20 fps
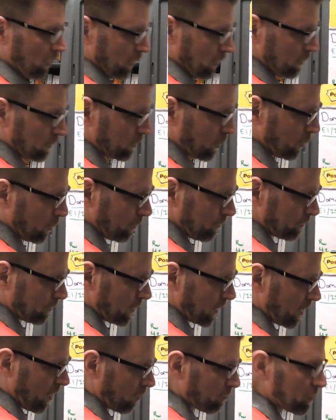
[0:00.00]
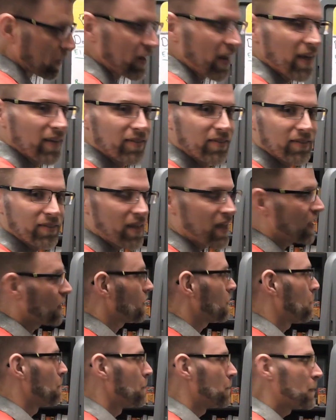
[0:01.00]
So the government has
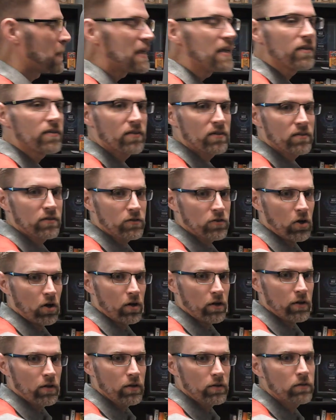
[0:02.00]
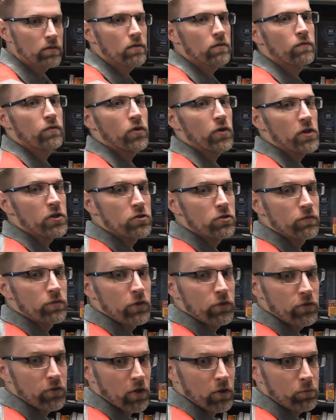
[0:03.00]
set MEETS targets for each of your
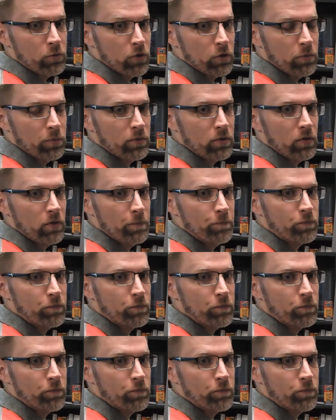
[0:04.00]
subgroups.